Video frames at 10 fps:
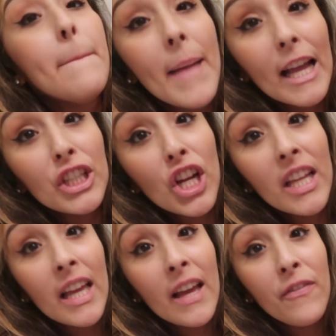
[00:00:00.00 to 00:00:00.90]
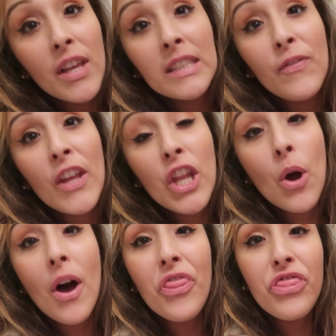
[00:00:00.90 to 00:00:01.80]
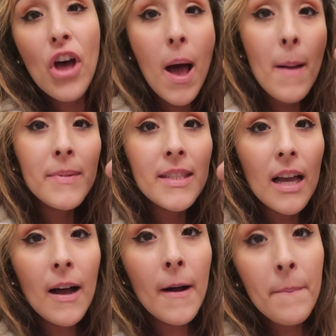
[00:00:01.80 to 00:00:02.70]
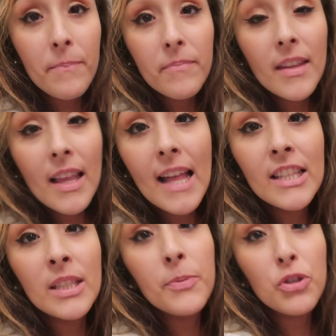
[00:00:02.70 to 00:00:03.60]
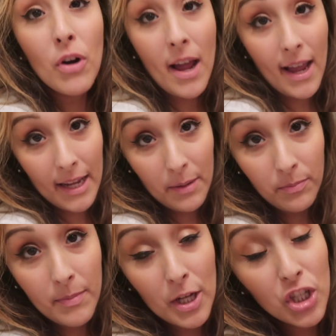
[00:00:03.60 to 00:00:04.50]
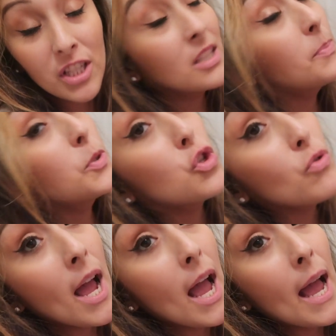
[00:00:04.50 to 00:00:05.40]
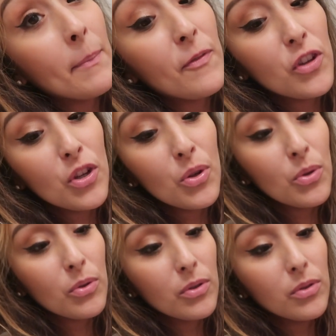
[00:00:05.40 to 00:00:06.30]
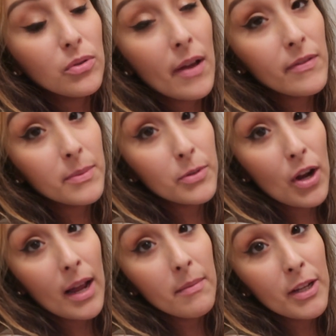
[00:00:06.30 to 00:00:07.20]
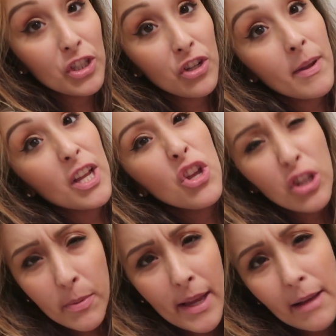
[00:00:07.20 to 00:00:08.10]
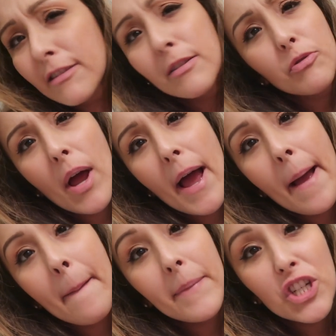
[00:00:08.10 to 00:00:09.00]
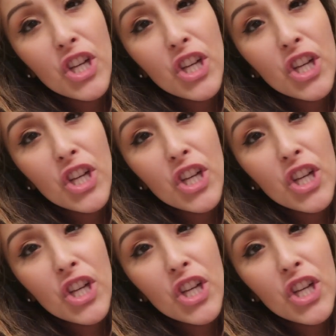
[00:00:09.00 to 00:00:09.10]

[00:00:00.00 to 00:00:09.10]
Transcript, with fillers: Make sure to give this video a thumbs up and subscribe. Make sure to subscribe if you haven't subscribed. Make sure you make a YouTube account, subscribe, and